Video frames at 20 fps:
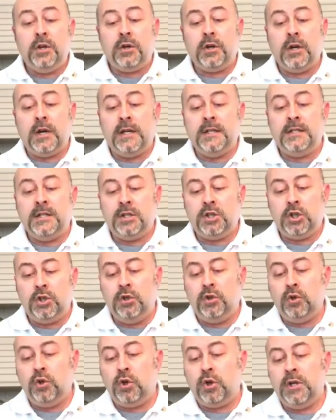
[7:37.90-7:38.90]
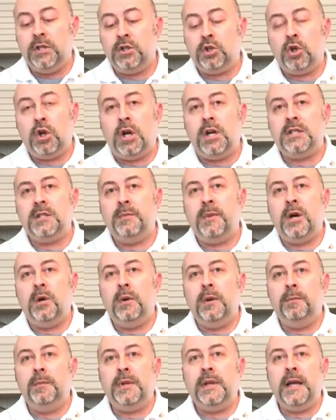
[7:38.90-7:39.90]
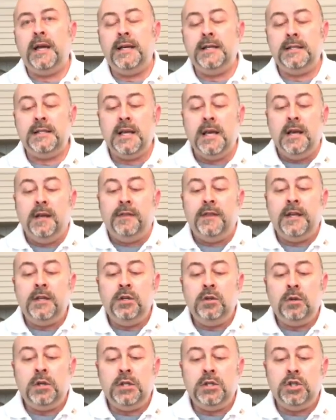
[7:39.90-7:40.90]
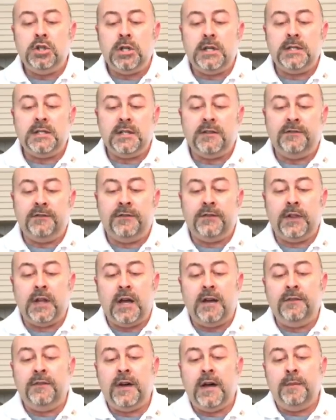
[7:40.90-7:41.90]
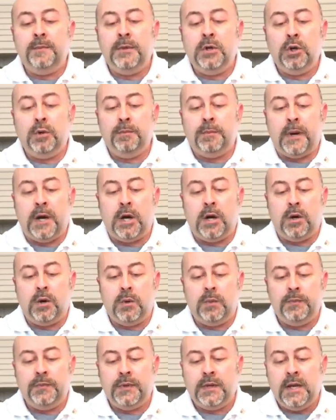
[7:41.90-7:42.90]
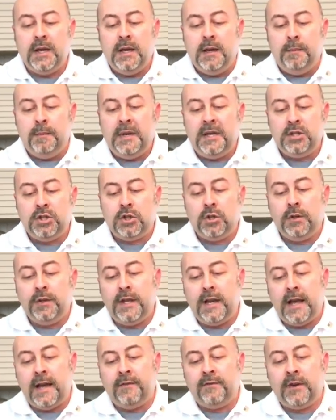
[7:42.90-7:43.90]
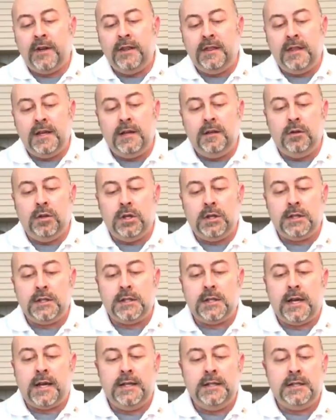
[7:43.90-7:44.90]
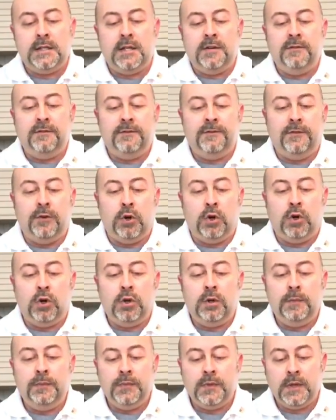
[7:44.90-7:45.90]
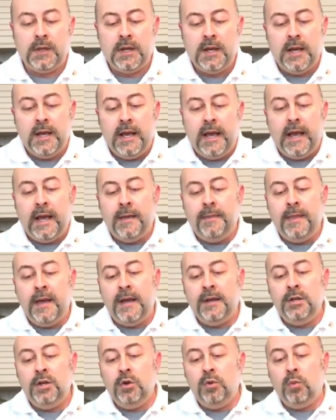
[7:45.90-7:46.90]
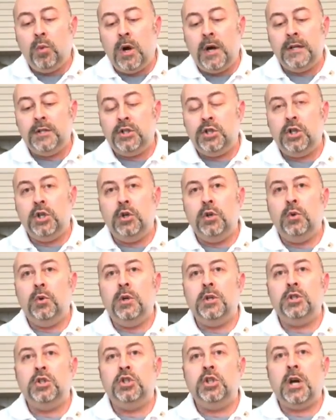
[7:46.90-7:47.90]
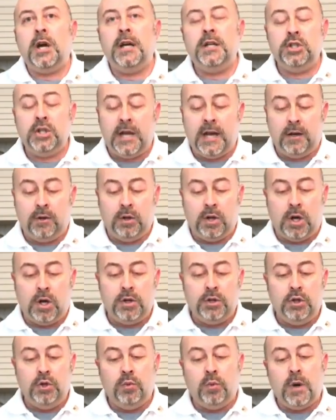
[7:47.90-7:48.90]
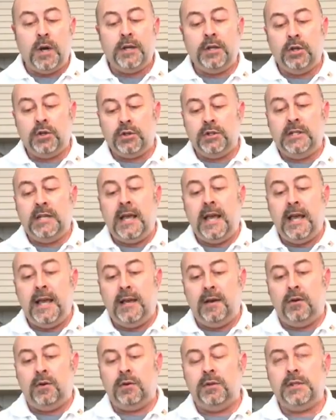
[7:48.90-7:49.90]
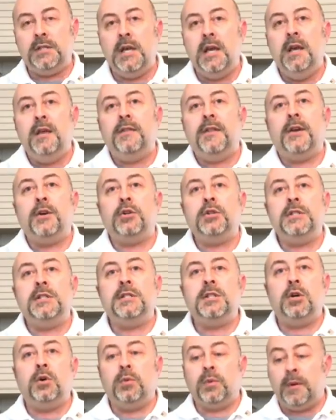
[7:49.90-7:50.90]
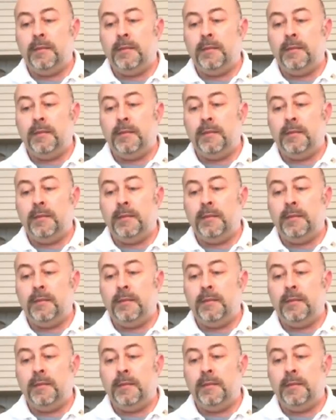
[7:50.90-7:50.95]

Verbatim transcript: your additional crisscross bow in place, then you can just fluff up your bow, make sure that everything looks nice and full, and then you want to judge how long you want your tails that are still